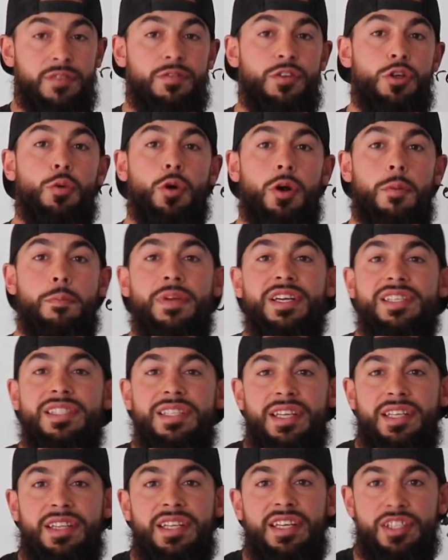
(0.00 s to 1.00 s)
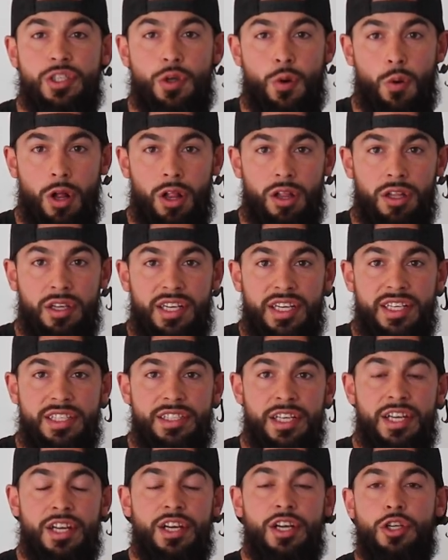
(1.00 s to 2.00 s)
If you are missing these
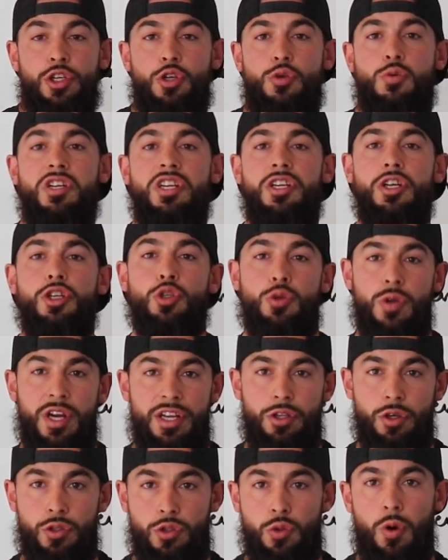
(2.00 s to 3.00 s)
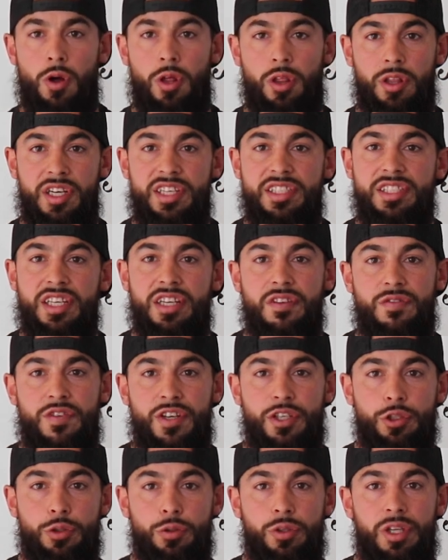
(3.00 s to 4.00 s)
qualities, you need to train those qualities
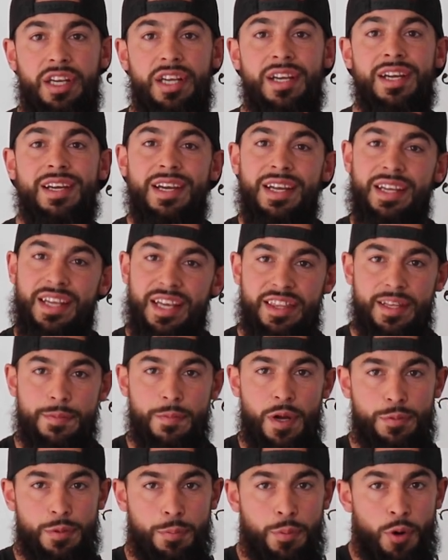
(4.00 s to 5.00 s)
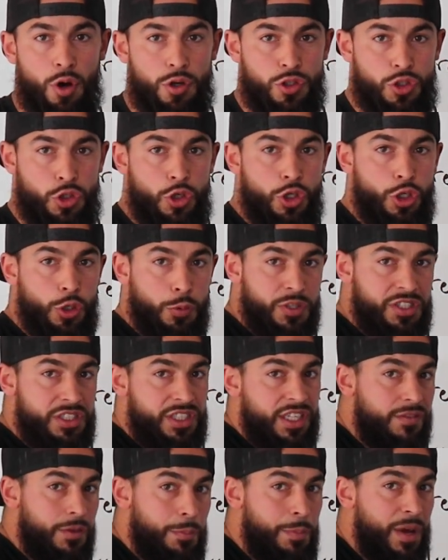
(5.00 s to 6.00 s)
individually, get them up to par so you can
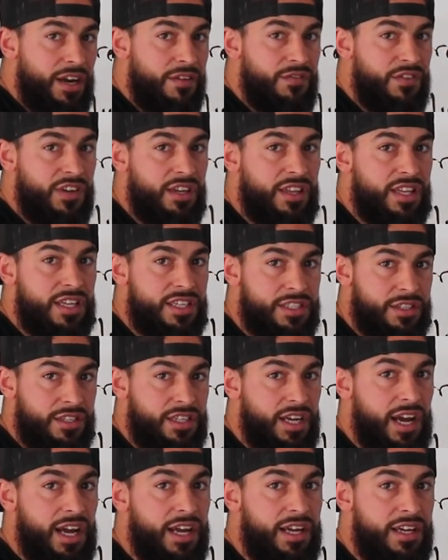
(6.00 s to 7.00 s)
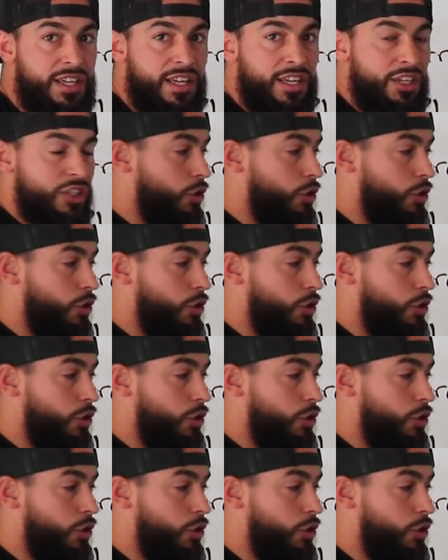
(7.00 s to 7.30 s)
receive the benefit of this, okay?